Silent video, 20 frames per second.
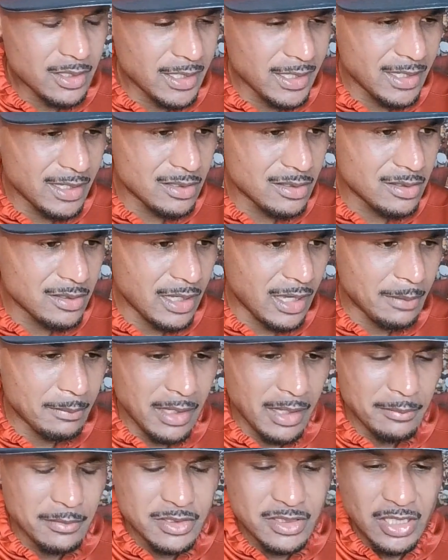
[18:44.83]
And
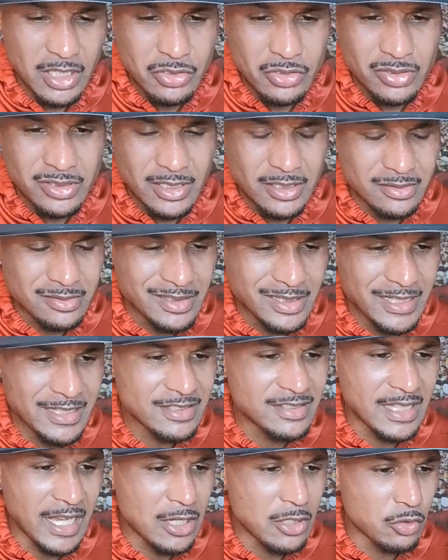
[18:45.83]
I'm, I'm, gonna tell you this,
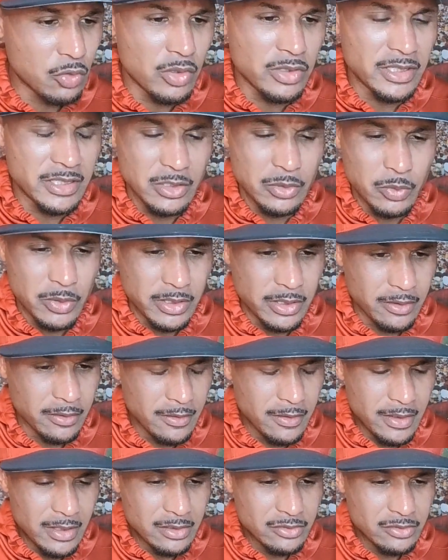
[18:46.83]
it's not going anywhere.